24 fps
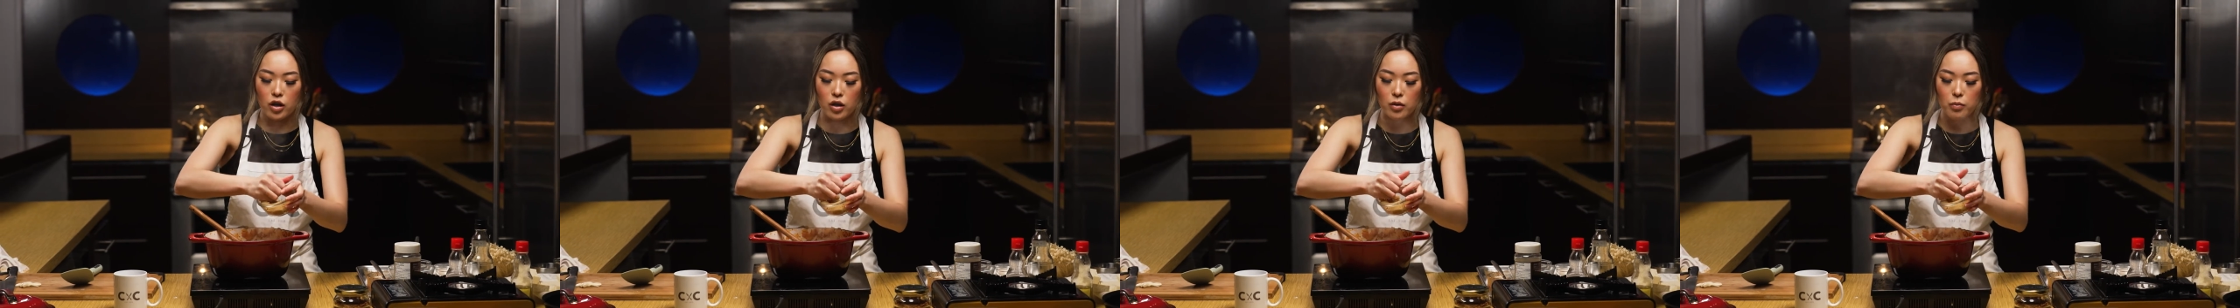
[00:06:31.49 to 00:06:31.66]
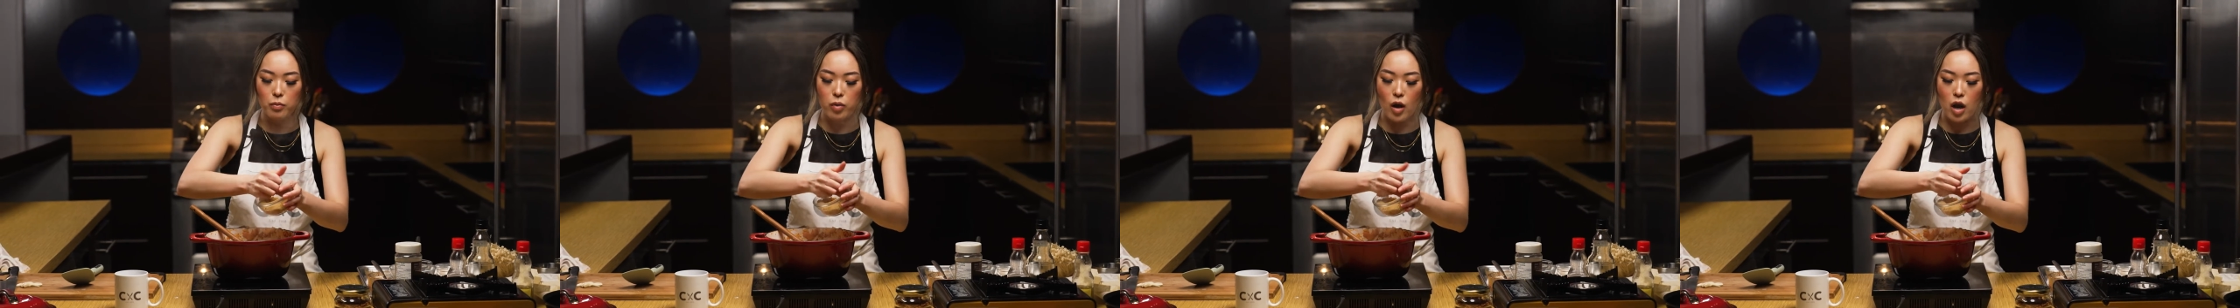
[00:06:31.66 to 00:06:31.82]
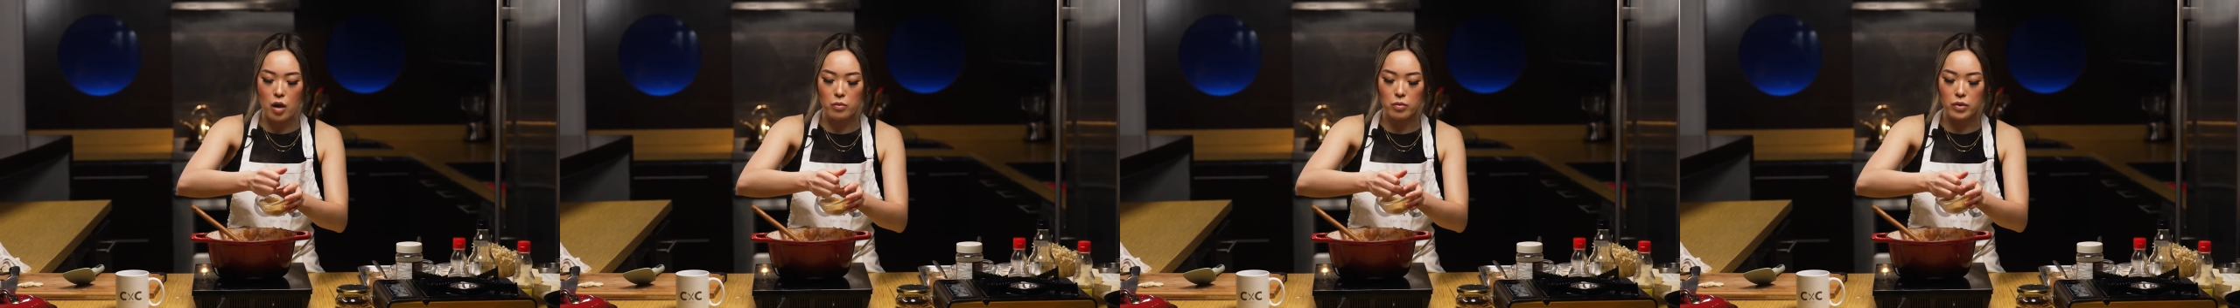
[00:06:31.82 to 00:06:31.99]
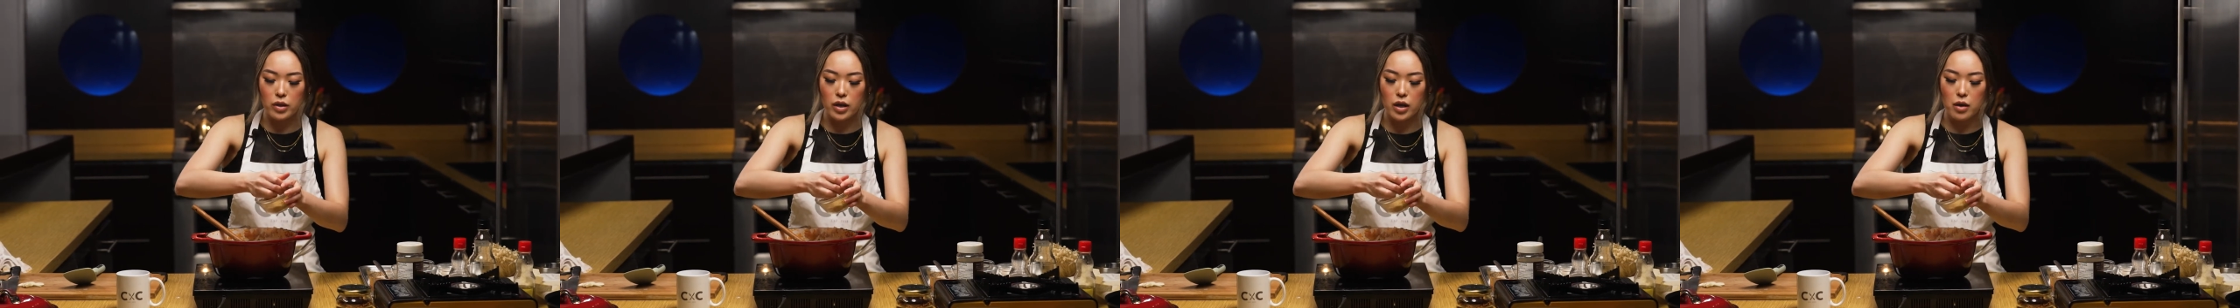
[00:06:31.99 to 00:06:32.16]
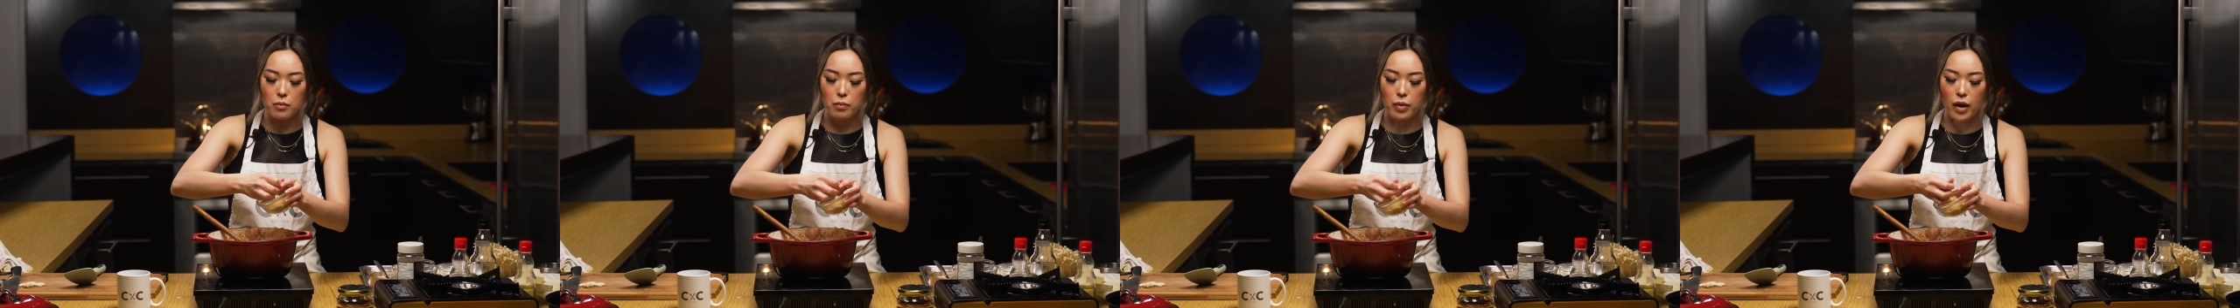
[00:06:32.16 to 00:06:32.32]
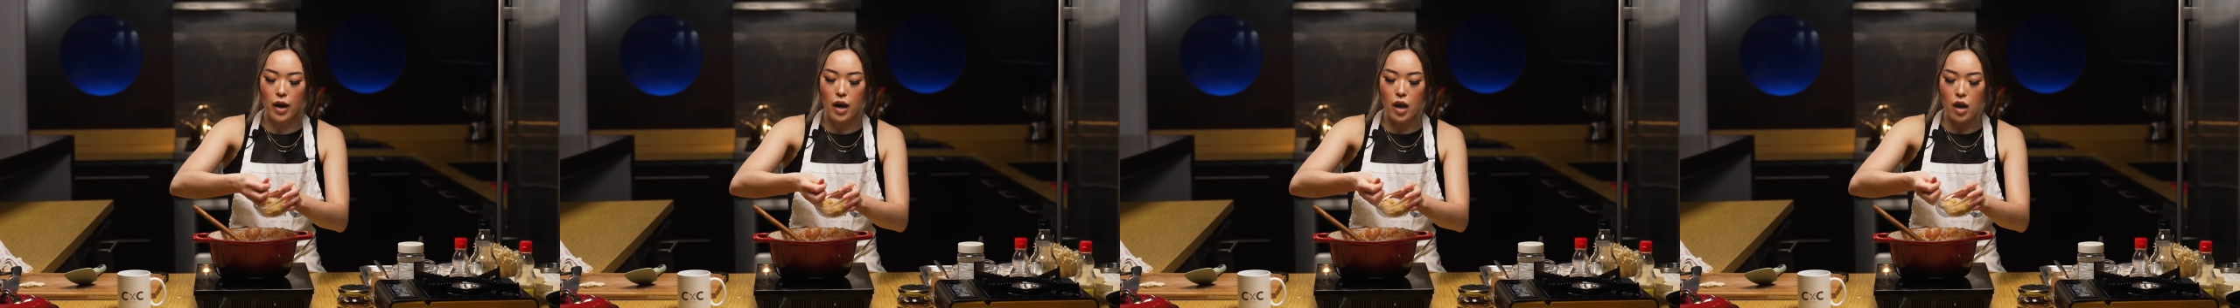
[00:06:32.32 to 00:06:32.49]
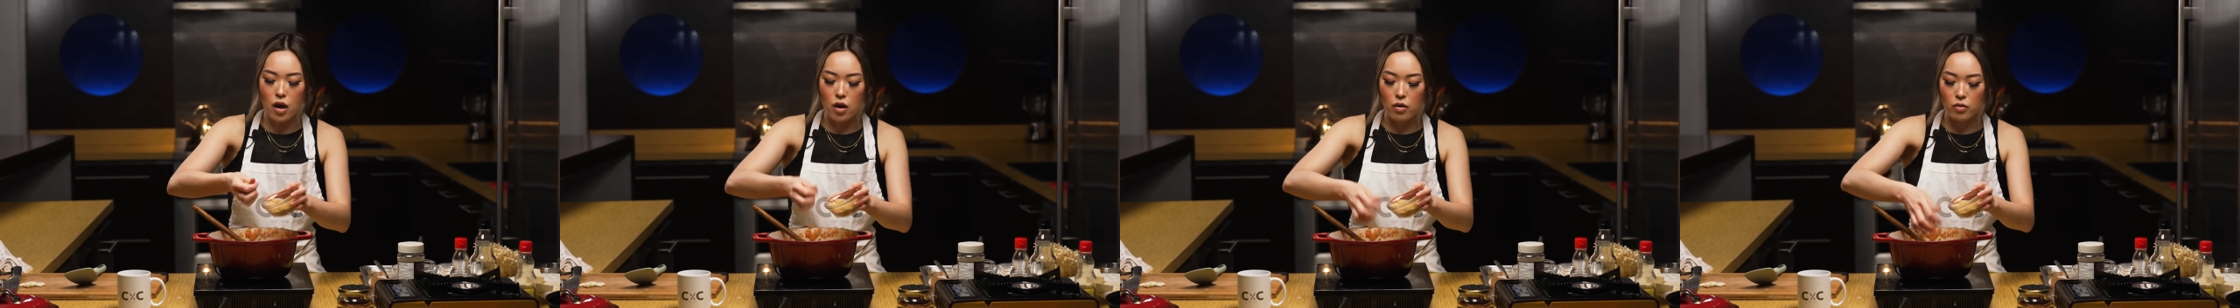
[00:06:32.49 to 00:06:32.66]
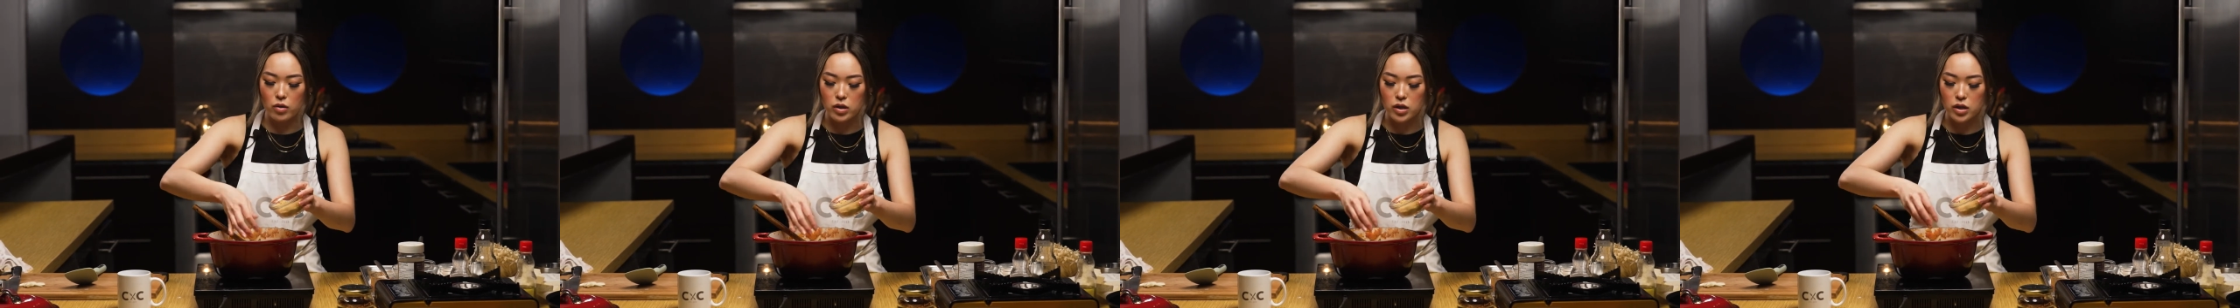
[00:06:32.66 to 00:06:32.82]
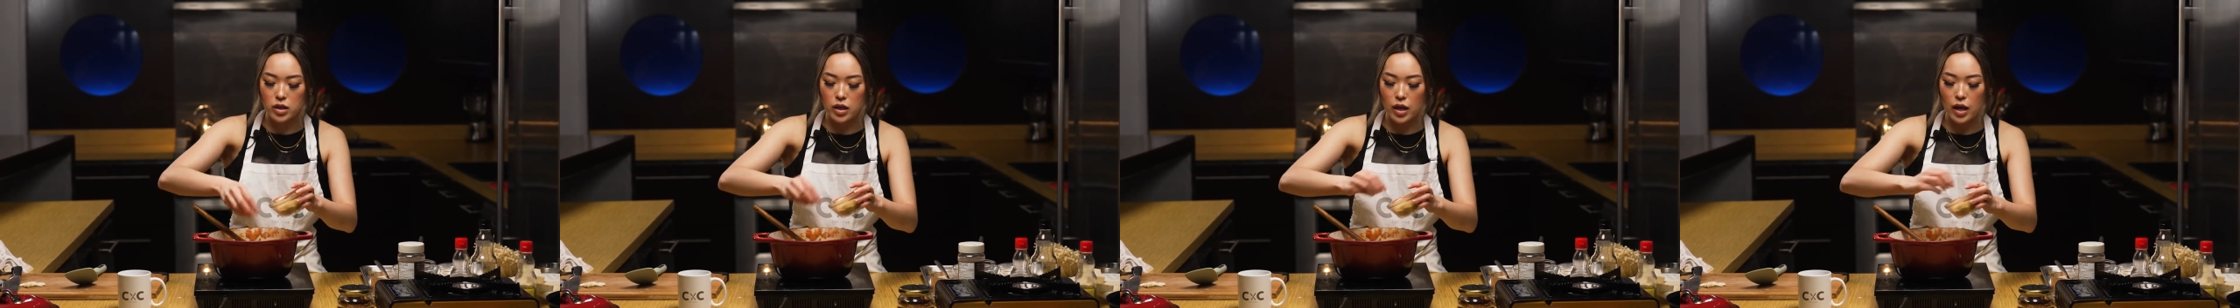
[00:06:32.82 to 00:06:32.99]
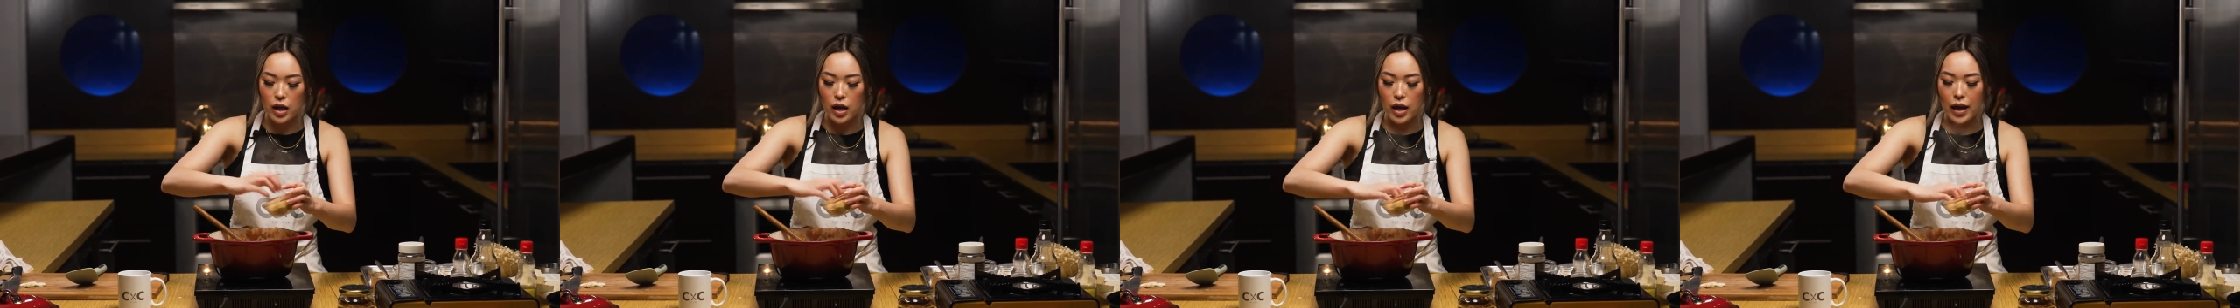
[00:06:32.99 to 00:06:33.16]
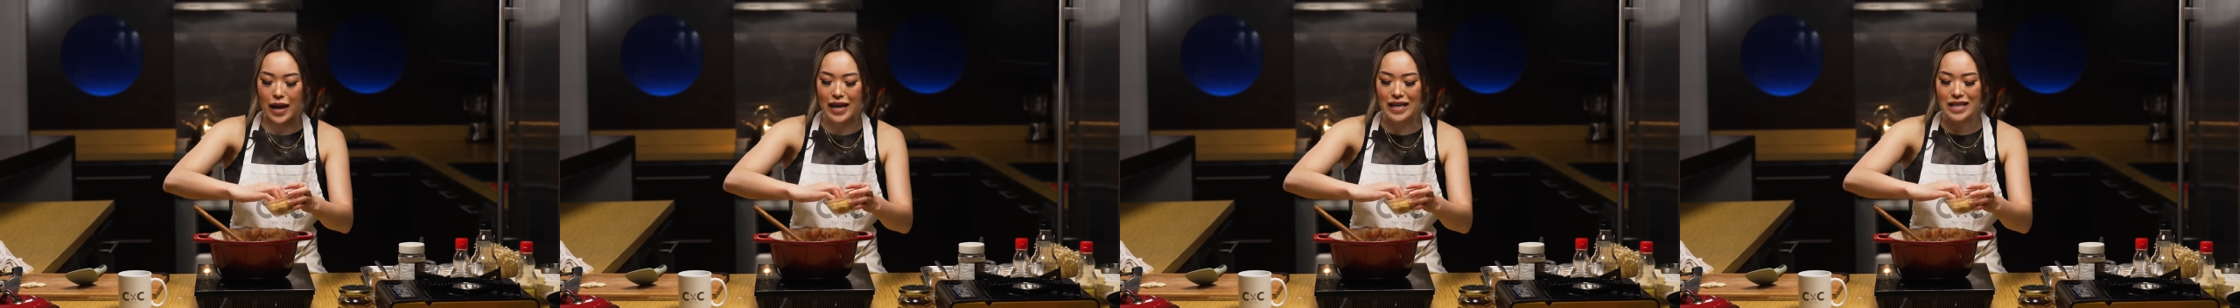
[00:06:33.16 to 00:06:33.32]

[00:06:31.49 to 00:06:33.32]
probably about a